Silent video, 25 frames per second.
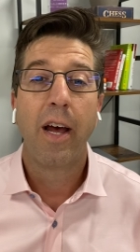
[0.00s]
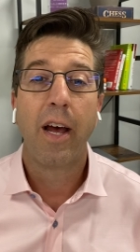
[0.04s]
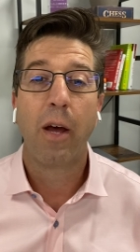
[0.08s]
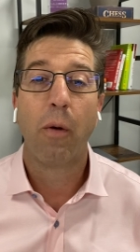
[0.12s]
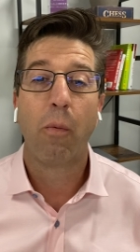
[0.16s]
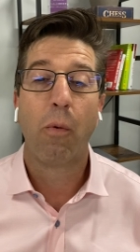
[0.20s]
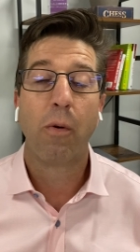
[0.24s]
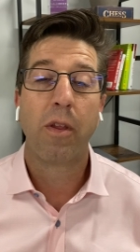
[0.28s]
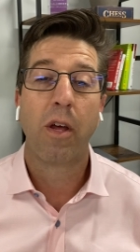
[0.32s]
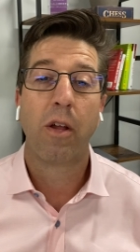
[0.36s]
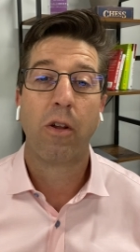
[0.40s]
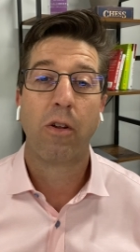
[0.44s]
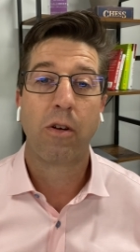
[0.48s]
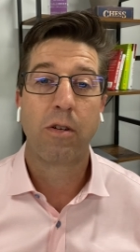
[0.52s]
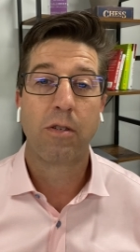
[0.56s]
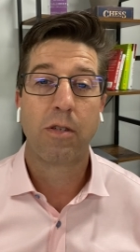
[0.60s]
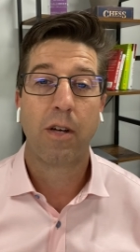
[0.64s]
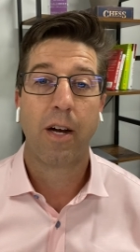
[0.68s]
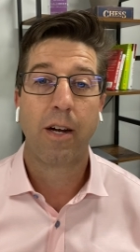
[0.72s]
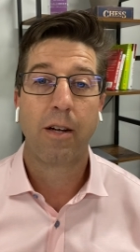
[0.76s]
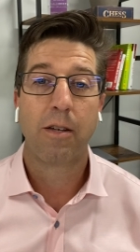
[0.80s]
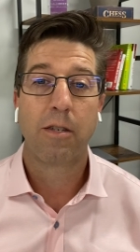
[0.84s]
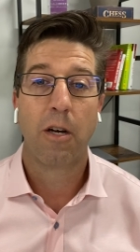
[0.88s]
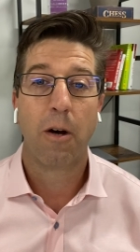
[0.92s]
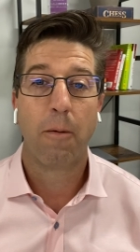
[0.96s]
and what that looks
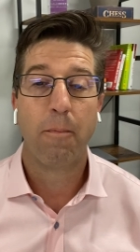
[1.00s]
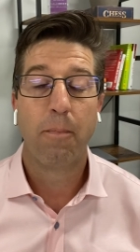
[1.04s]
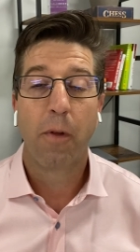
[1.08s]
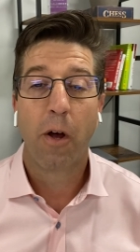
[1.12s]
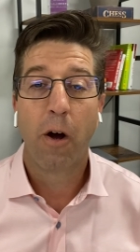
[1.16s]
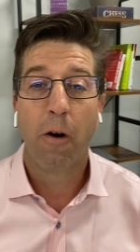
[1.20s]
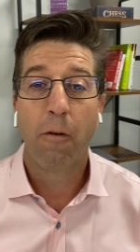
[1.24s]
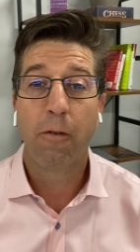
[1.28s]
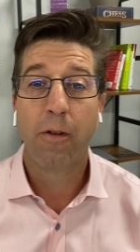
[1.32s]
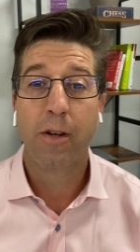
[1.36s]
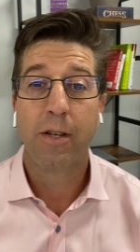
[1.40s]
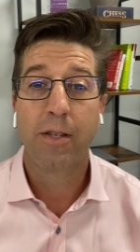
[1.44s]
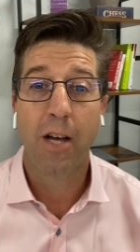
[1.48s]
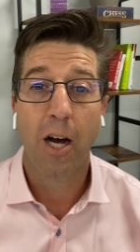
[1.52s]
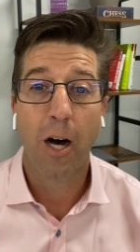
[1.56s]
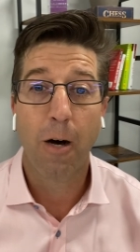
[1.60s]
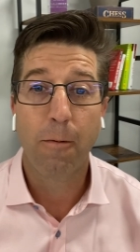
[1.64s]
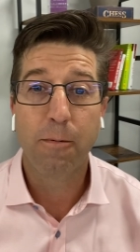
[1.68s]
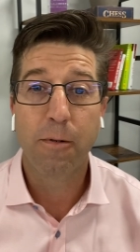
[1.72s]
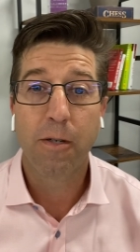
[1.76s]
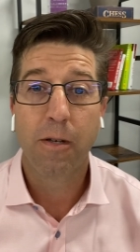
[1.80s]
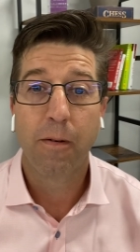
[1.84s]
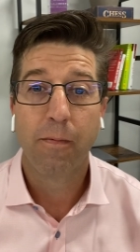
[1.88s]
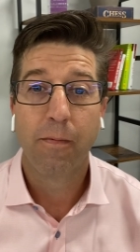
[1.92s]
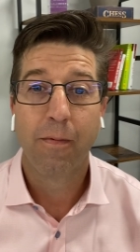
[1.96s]
like. So hopefully this
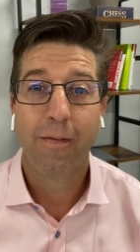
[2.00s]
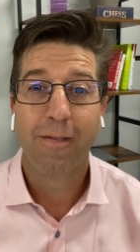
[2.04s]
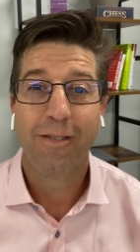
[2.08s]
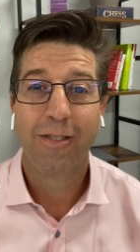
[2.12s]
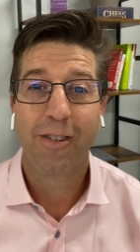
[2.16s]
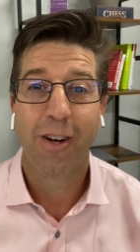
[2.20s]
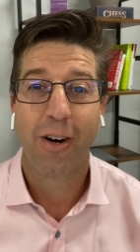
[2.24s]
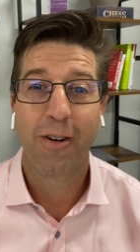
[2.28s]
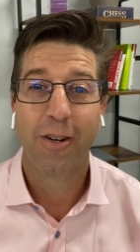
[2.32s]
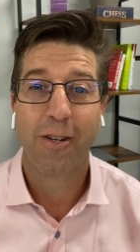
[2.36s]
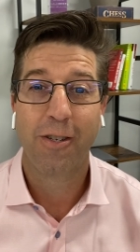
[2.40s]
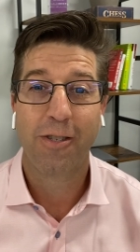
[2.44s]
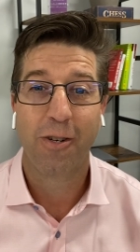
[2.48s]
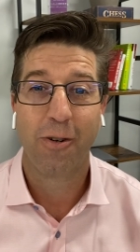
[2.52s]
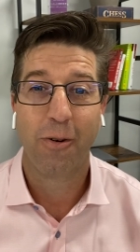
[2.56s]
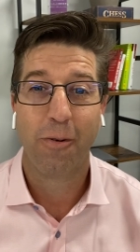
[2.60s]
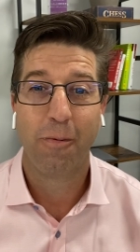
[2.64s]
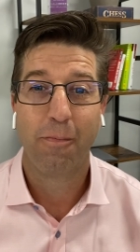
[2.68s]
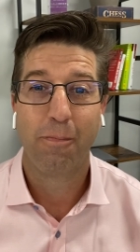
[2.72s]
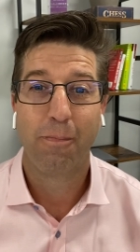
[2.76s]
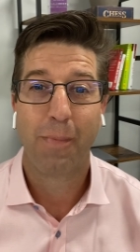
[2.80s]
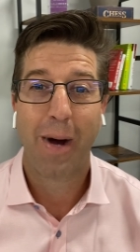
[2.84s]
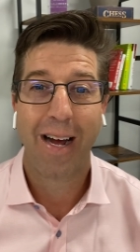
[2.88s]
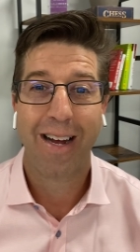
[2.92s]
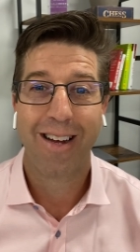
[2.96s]
helps. Talk to you soon.
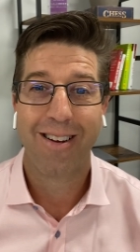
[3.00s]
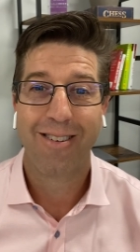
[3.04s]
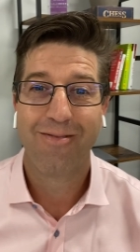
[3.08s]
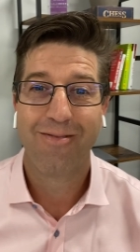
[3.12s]
Bye.